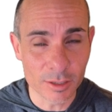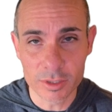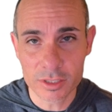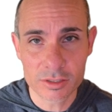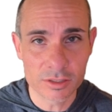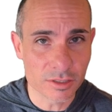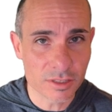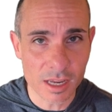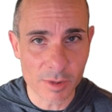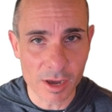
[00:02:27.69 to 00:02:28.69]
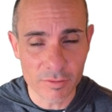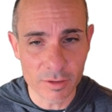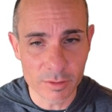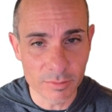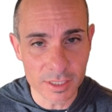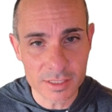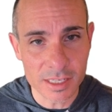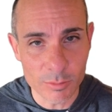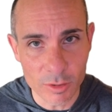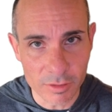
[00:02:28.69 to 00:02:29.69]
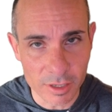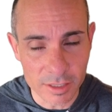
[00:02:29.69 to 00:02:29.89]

which just came out from the team over at